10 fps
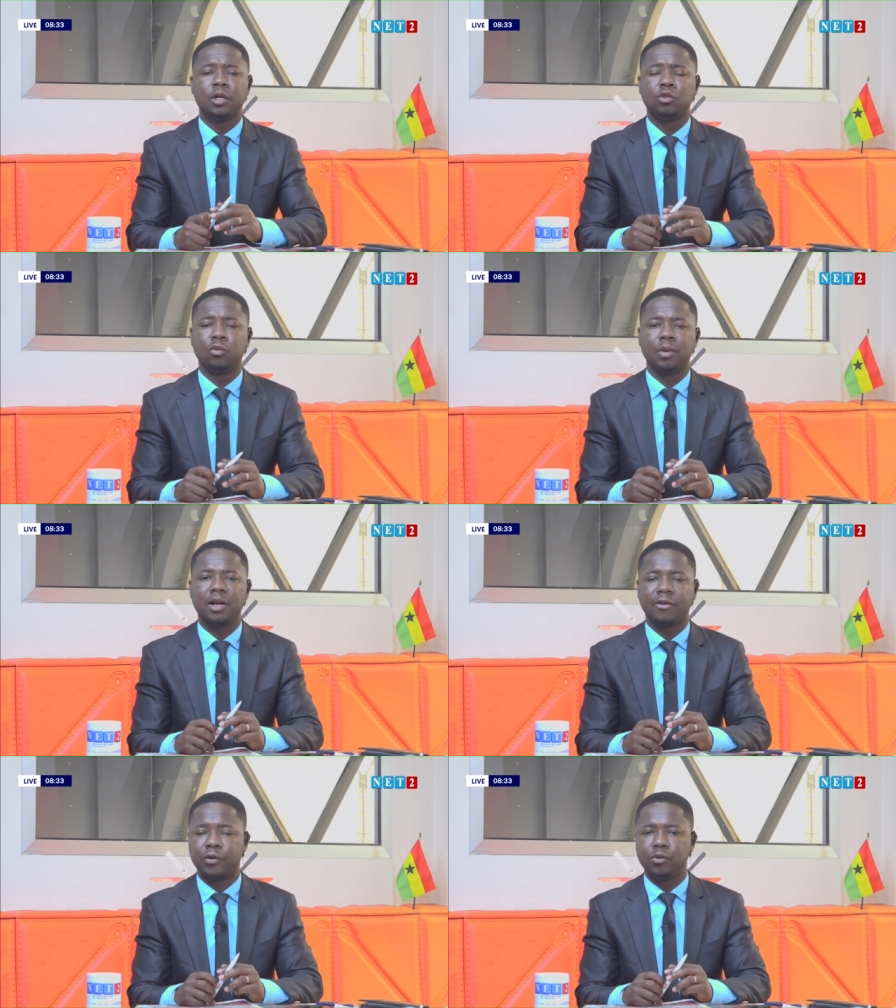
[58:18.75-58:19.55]
to America
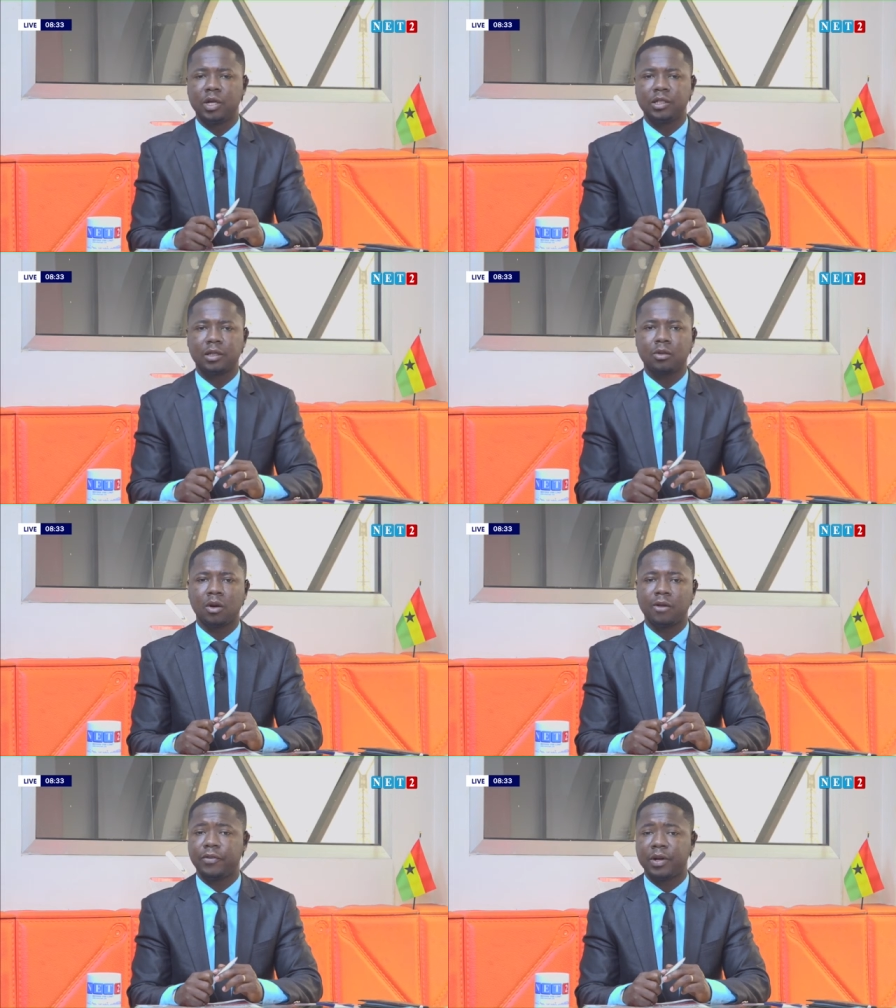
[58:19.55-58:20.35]
for union just call
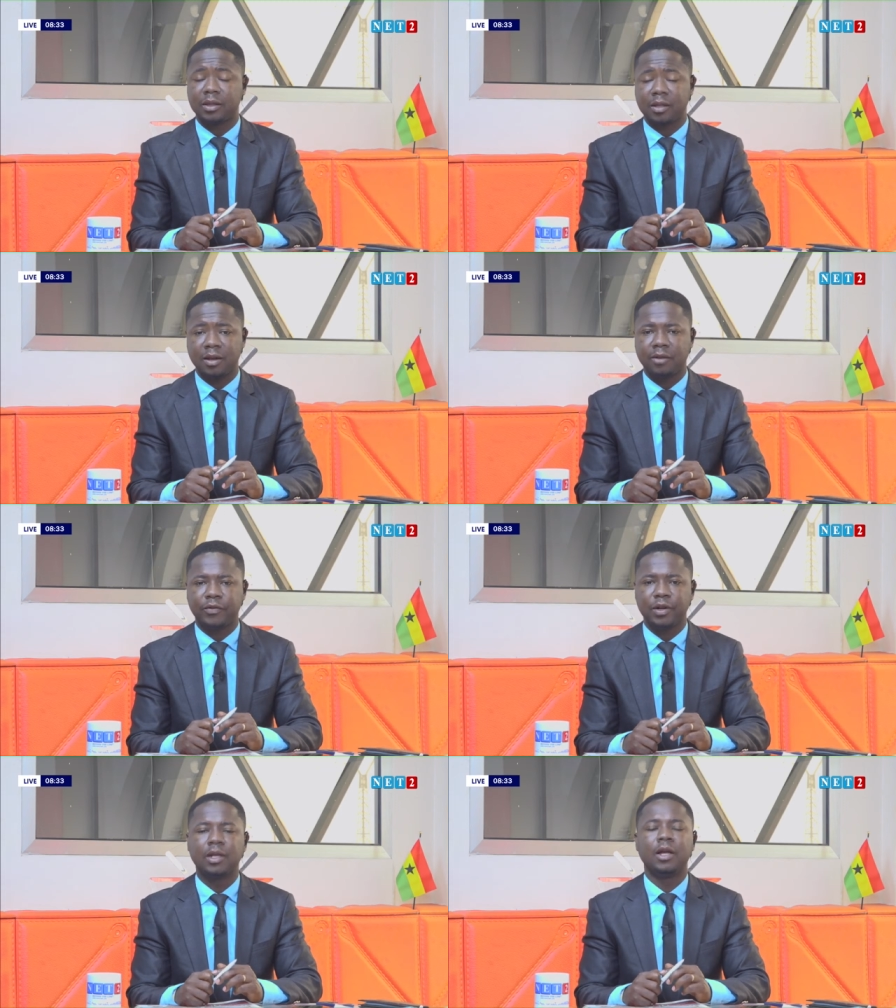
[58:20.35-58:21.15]
a friend and tell a
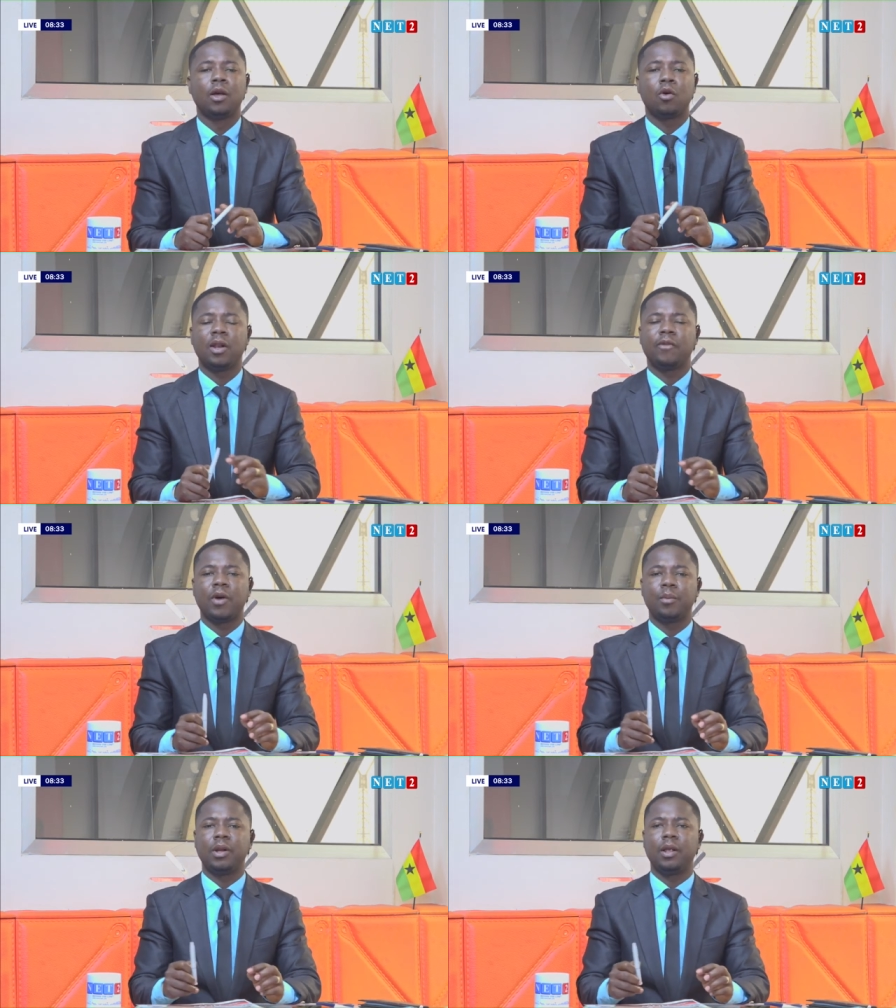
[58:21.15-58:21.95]
friend call a
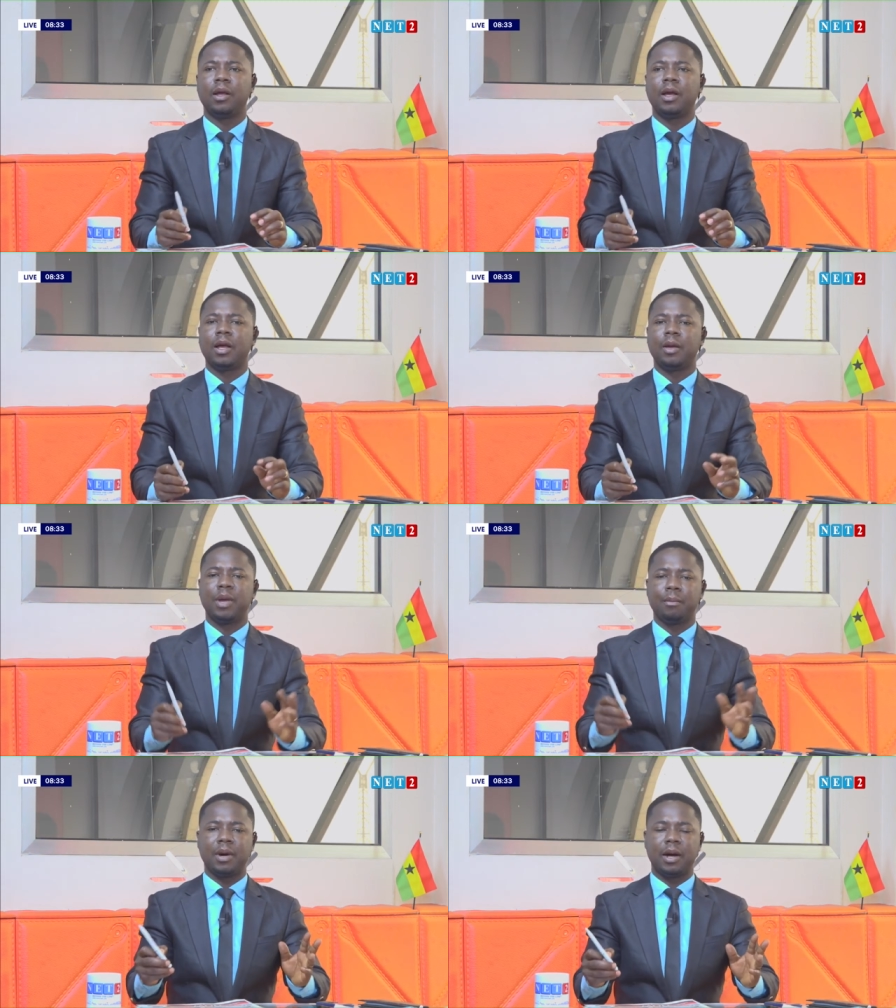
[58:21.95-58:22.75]
family
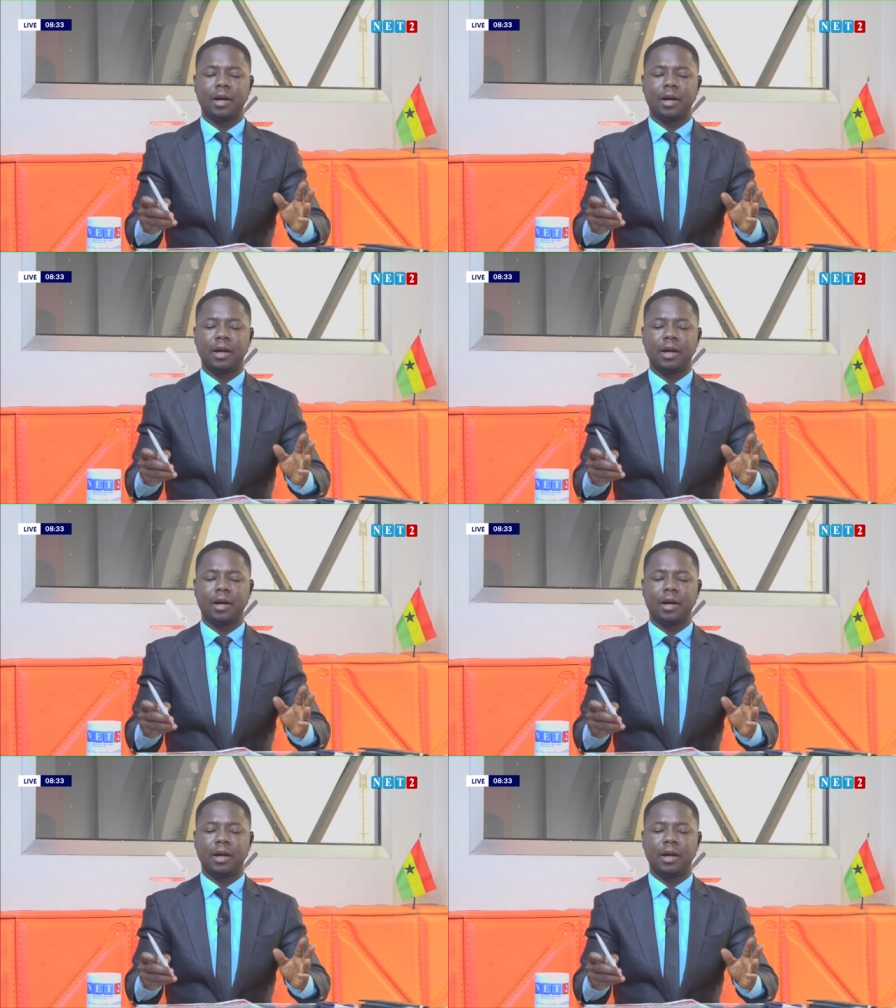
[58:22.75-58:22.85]
member